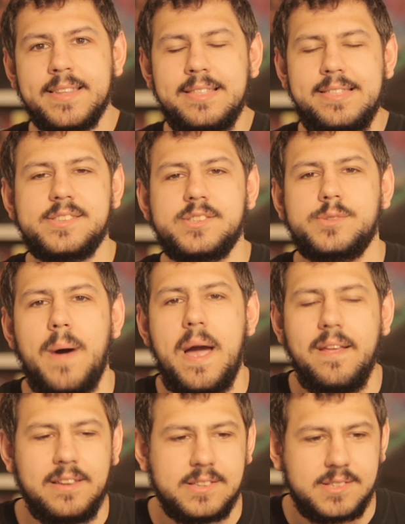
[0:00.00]
These
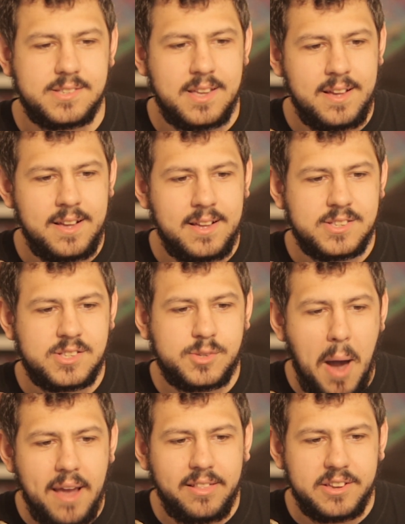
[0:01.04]
spineless,
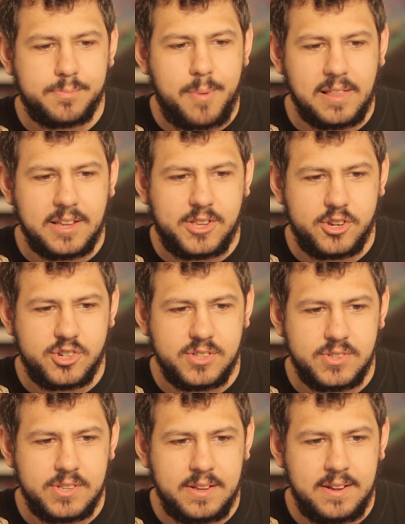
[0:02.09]
spineless politicians.